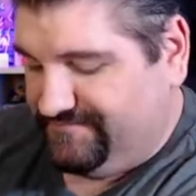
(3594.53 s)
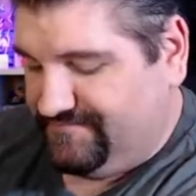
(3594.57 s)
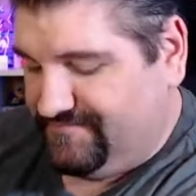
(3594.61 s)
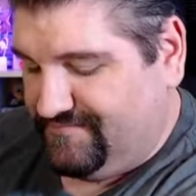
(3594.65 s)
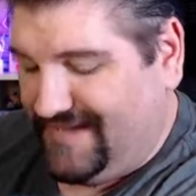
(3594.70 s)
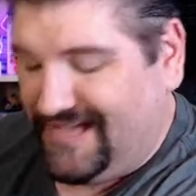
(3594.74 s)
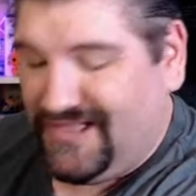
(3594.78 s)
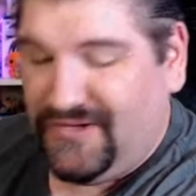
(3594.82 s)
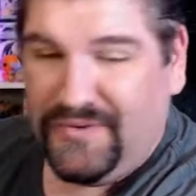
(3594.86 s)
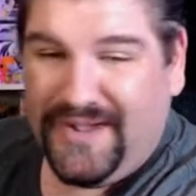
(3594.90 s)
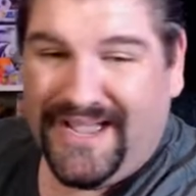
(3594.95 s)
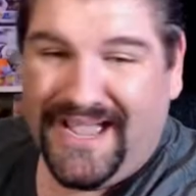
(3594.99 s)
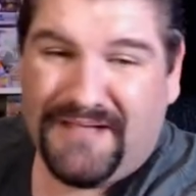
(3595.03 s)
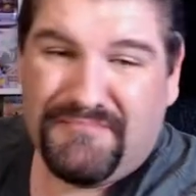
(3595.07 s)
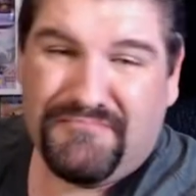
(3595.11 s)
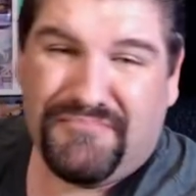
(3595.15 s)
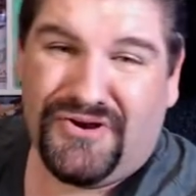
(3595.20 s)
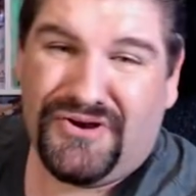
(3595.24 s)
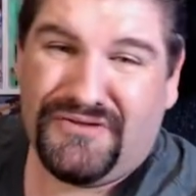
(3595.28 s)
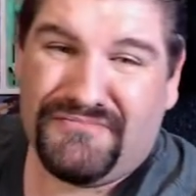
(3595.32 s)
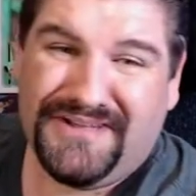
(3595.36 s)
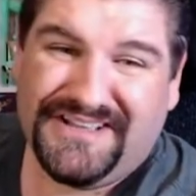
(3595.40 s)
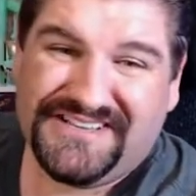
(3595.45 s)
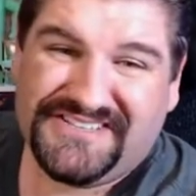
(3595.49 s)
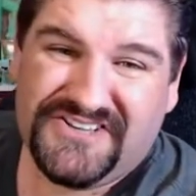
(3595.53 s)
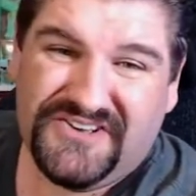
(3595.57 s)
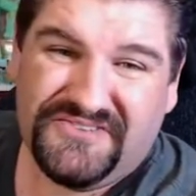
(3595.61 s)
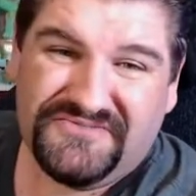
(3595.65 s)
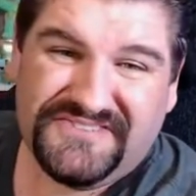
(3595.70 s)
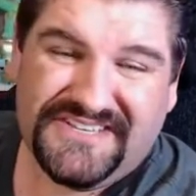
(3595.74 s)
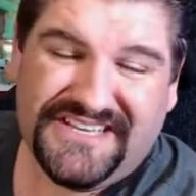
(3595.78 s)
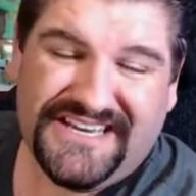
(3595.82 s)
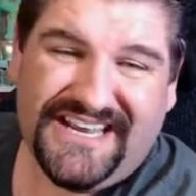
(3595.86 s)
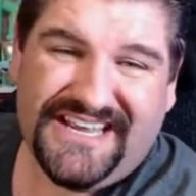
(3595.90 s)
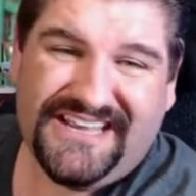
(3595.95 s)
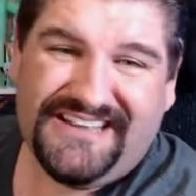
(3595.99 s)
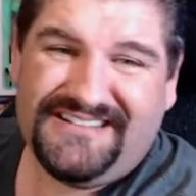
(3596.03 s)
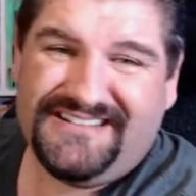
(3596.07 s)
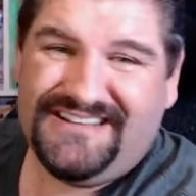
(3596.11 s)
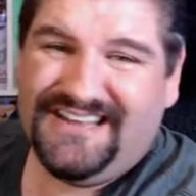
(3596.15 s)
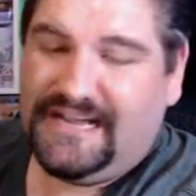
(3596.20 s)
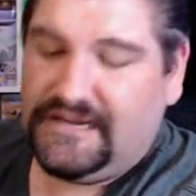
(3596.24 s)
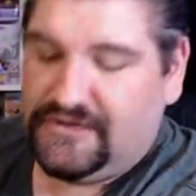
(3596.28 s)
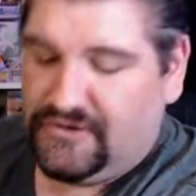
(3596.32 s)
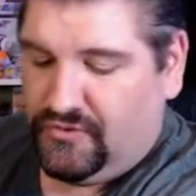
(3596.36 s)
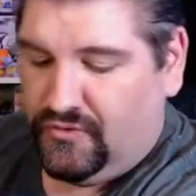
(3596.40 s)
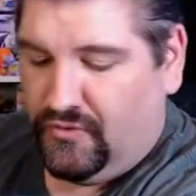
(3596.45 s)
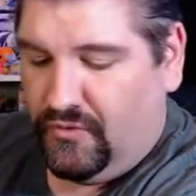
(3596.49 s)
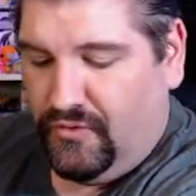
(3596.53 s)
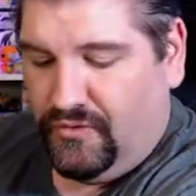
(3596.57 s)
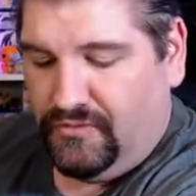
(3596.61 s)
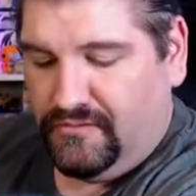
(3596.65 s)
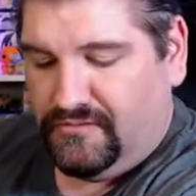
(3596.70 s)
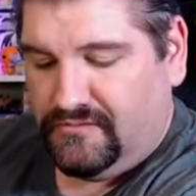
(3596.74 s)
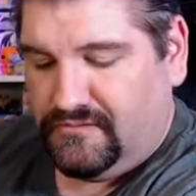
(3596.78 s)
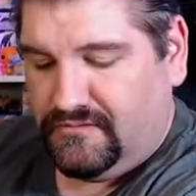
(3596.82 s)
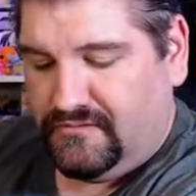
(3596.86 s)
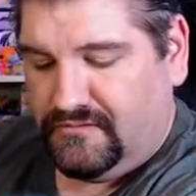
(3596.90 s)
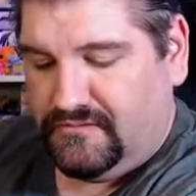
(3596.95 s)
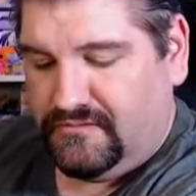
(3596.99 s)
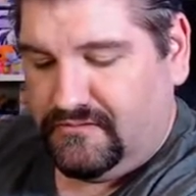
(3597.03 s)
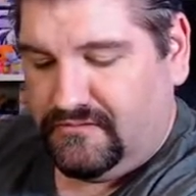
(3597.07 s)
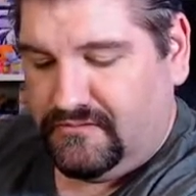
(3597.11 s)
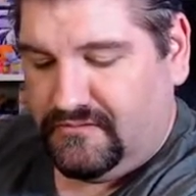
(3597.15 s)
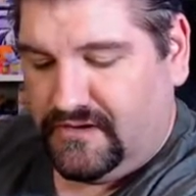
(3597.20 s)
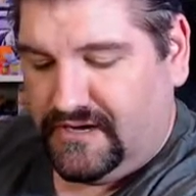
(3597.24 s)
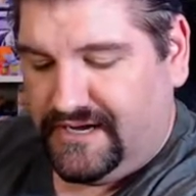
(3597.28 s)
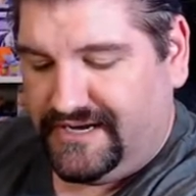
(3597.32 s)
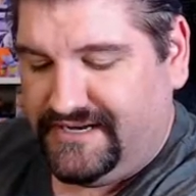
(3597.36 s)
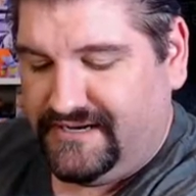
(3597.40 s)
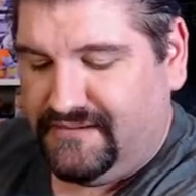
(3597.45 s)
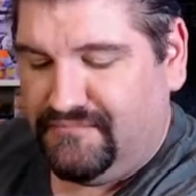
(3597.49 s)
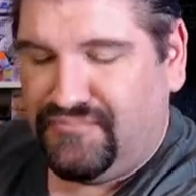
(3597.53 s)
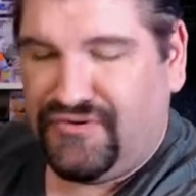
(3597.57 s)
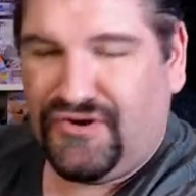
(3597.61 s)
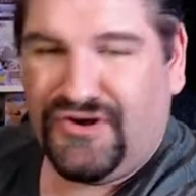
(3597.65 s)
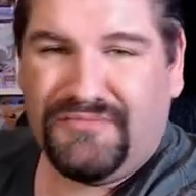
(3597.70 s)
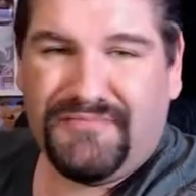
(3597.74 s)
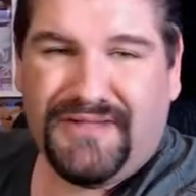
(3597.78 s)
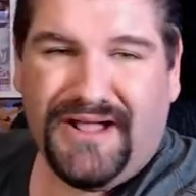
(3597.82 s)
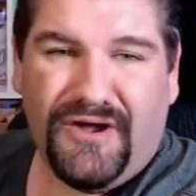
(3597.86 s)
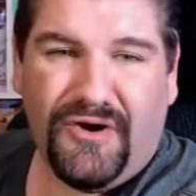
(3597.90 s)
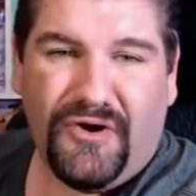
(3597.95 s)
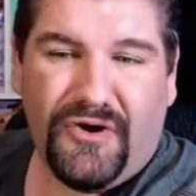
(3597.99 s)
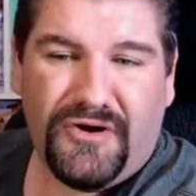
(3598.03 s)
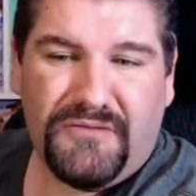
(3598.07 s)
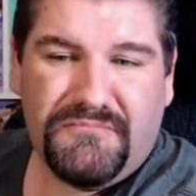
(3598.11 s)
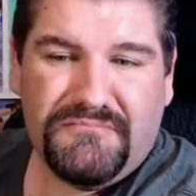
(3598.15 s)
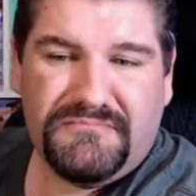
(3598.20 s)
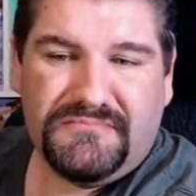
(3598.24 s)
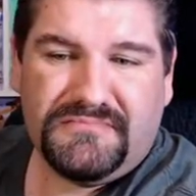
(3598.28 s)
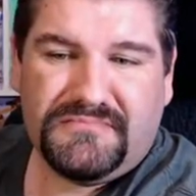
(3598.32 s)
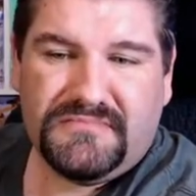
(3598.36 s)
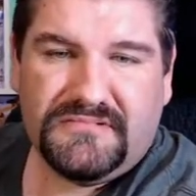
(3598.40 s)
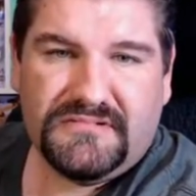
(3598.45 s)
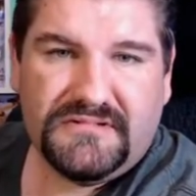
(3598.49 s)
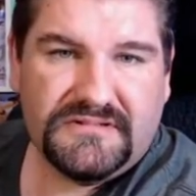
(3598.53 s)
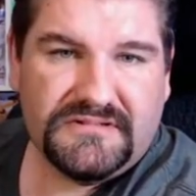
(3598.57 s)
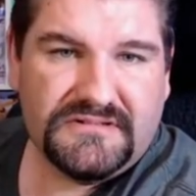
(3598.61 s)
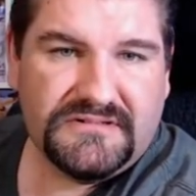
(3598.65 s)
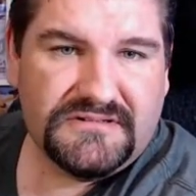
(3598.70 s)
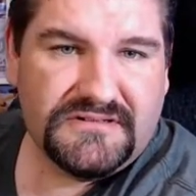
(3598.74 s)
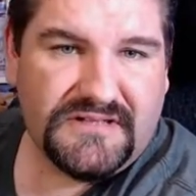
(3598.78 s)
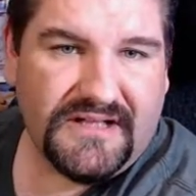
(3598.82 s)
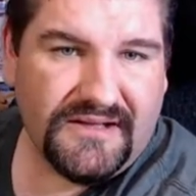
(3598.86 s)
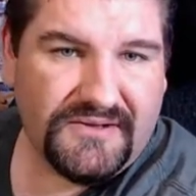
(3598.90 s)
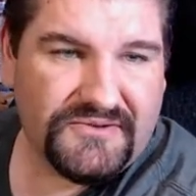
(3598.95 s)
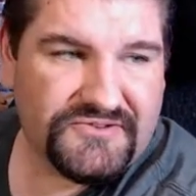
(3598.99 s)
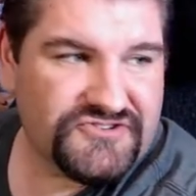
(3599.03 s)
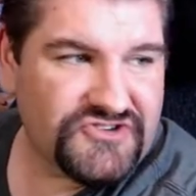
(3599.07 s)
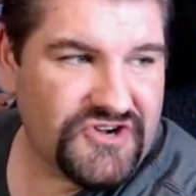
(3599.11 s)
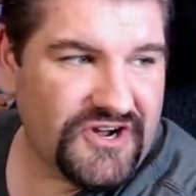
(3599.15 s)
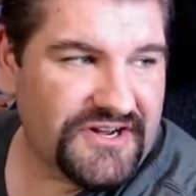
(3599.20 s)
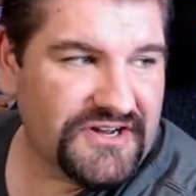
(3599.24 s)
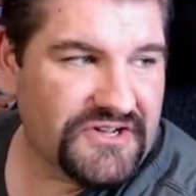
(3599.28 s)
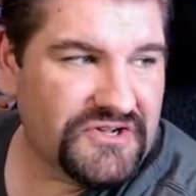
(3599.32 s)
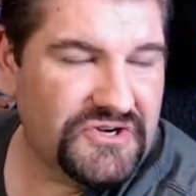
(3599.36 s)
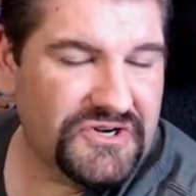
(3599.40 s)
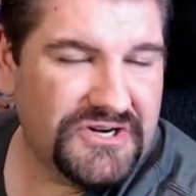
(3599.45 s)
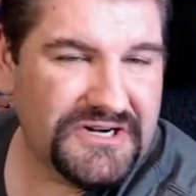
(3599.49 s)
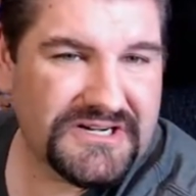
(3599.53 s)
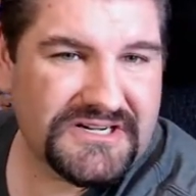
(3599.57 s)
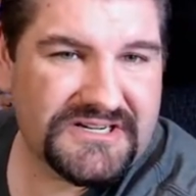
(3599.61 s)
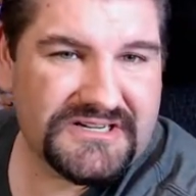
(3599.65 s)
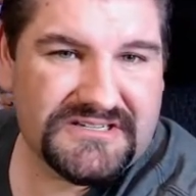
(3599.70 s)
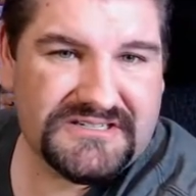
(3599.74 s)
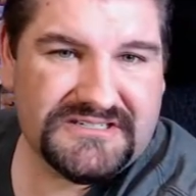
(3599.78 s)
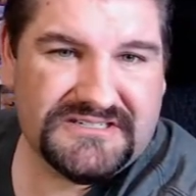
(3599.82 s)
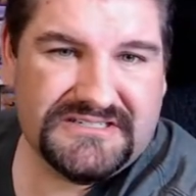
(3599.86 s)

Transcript: By the way, I burned myself today. Not cool. I did burn my arm. I was trying to cook.